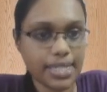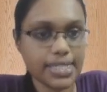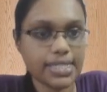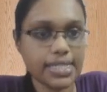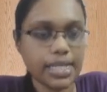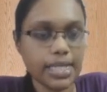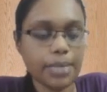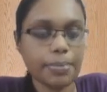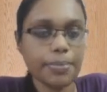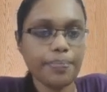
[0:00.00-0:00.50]
by
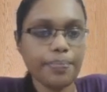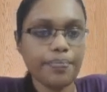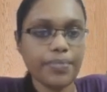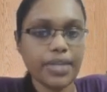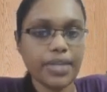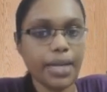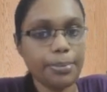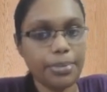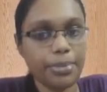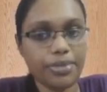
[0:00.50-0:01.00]
step.
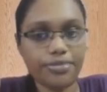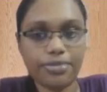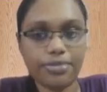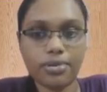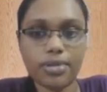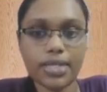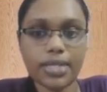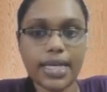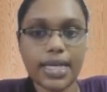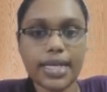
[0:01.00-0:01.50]
And
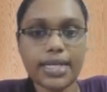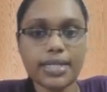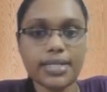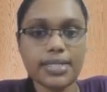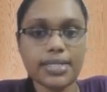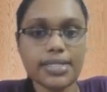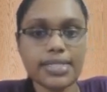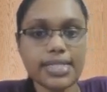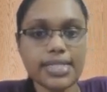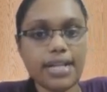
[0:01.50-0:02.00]
before that,
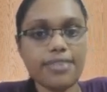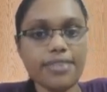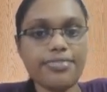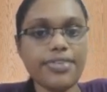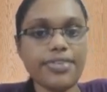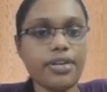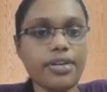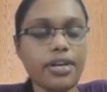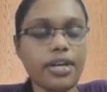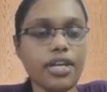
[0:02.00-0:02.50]

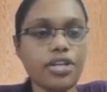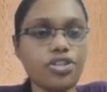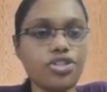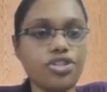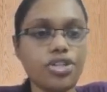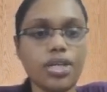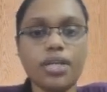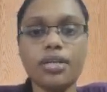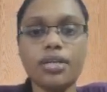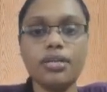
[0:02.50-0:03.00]

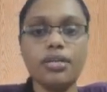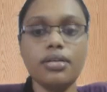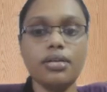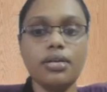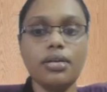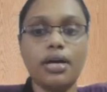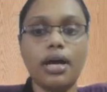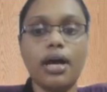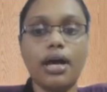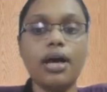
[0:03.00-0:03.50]
self-introduction
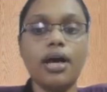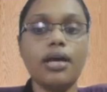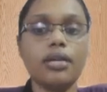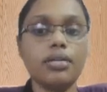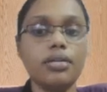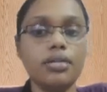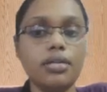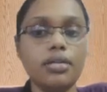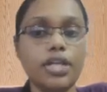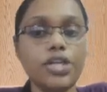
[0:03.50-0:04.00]
are
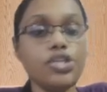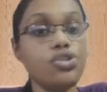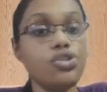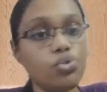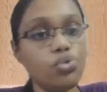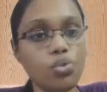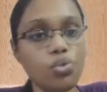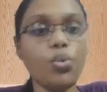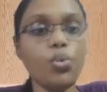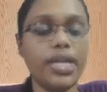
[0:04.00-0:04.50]
in
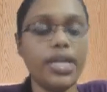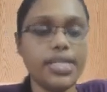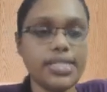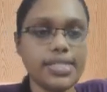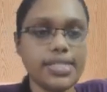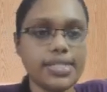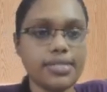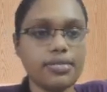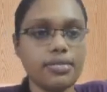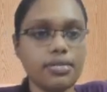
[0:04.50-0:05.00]
two
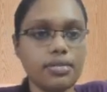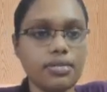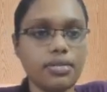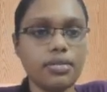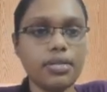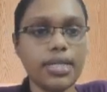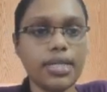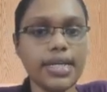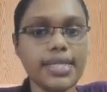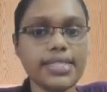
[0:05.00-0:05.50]
ways.
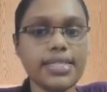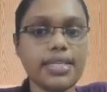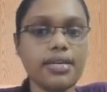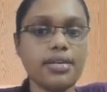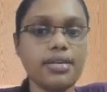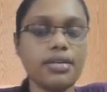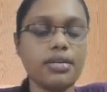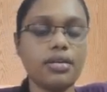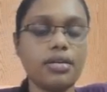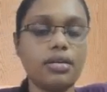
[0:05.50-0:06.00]
That is
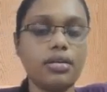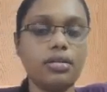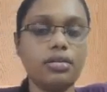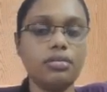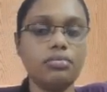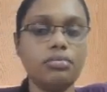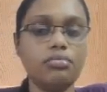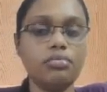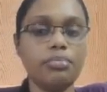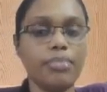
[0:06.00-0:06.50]

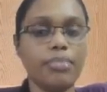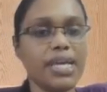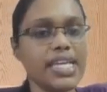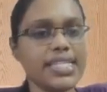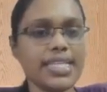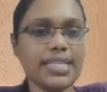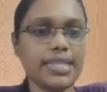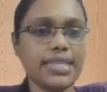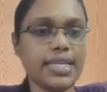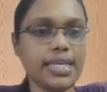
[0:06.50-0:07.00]
the
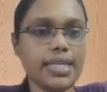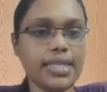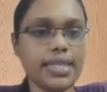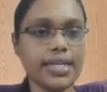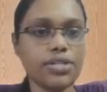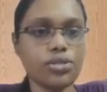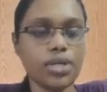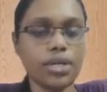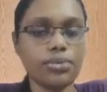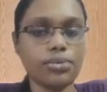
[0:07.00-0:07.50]
basic thing
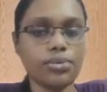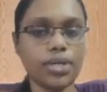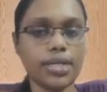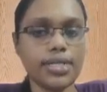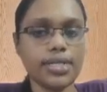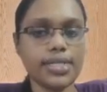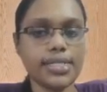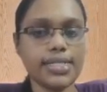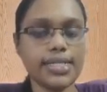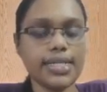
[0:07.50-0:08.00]
that you have to
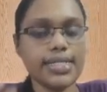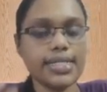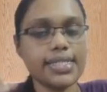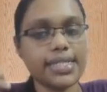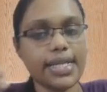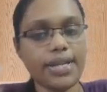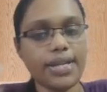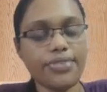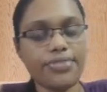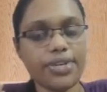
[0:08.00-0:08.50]
understand.
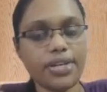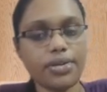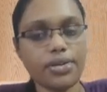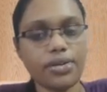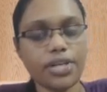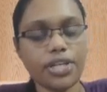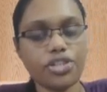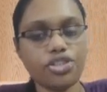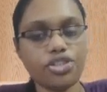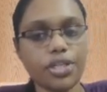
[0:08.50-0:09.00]

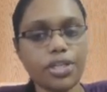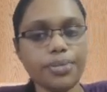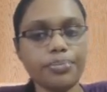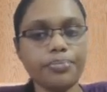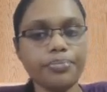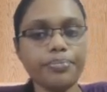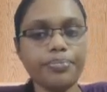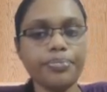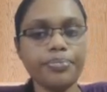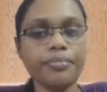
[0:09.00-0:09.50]
Self-introduction
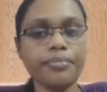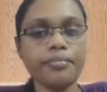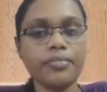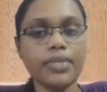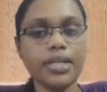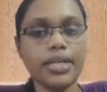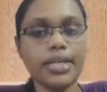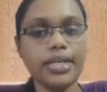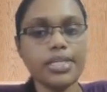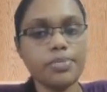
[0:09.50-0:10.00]

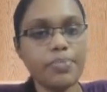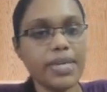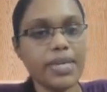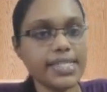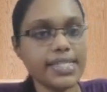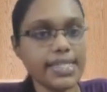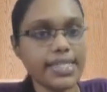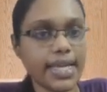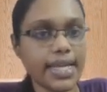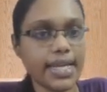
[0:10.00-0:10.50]
is
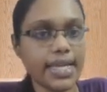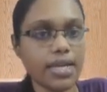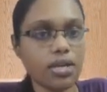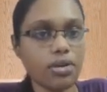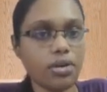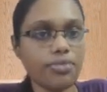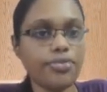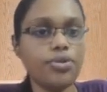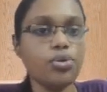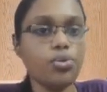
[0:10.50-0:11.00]
basically
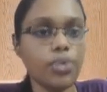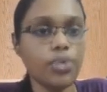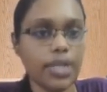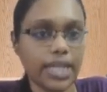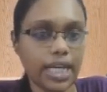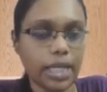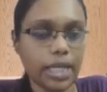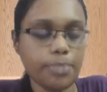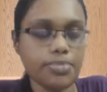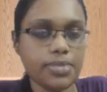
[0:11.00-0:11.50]
of two
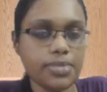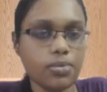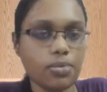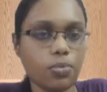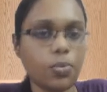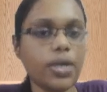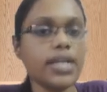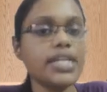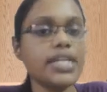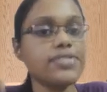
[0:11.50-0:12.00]
types.
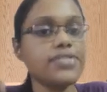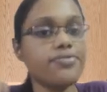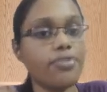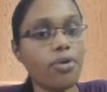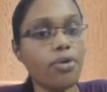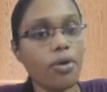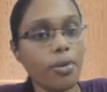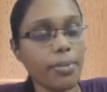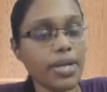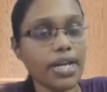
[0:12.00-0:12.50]
One is
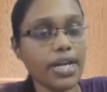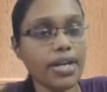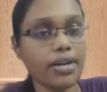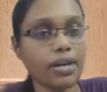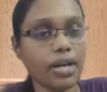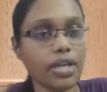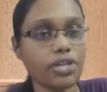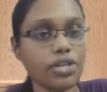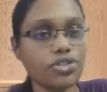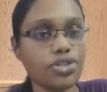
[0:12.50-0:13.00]
formal
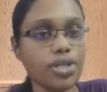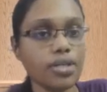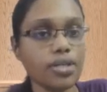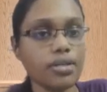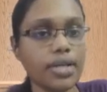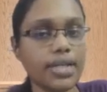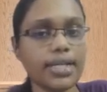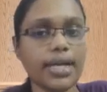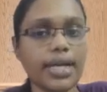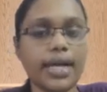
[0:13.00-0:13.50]
introduction
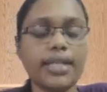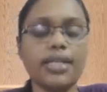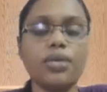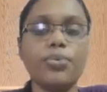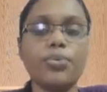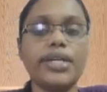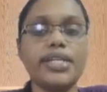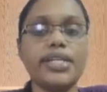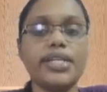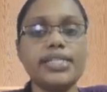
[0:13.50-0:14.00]
and the
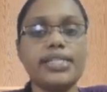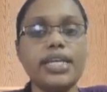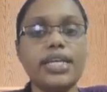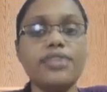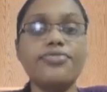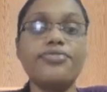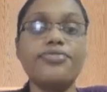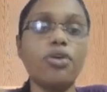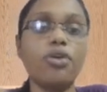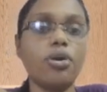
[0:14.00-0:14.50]
other one is
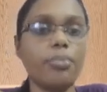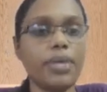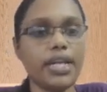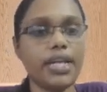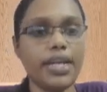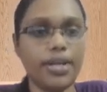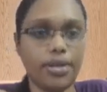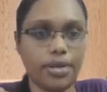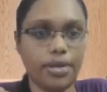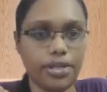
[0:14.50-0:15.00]
informal
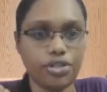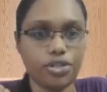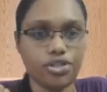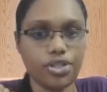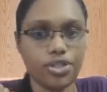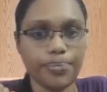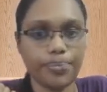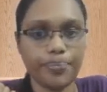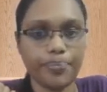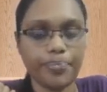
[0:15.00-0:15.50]

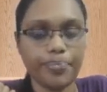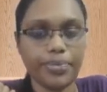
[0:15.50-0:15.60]
introduction.